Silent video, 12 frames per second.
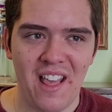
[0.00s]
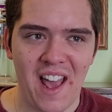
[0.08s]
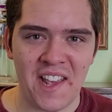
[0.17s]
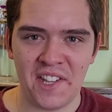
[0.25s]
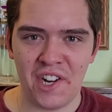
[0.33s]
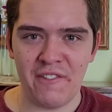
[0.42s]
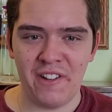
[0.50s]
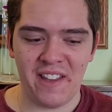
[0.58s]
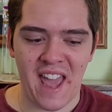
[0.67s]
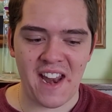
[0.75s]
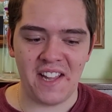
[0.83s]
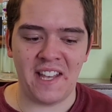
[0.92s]
I still don't really
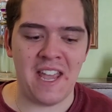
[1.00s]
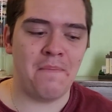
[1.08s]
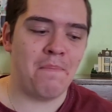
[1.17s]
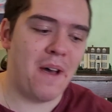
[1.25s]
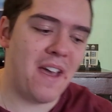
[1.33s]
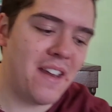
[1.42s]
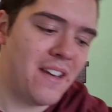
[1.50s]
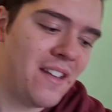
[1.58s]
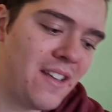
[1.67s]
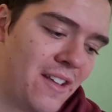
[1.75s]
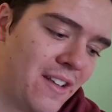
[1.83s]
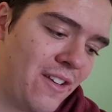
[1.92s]
annotate, but
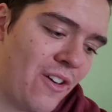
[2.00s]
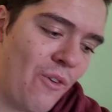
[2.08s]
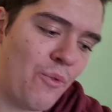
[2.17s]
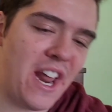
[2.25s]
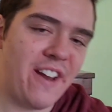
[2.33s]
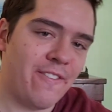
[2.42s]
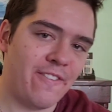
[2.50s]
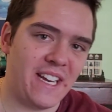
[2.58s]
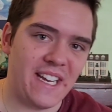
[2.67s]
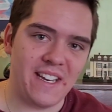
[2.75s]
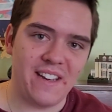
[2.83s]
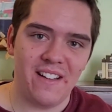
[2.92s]
when I
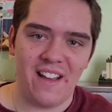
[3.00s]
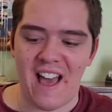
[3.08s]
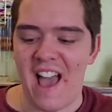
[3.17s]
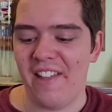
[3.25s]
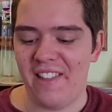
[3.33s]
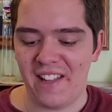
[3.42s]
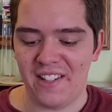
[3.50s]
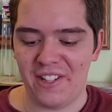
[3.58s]
read, I like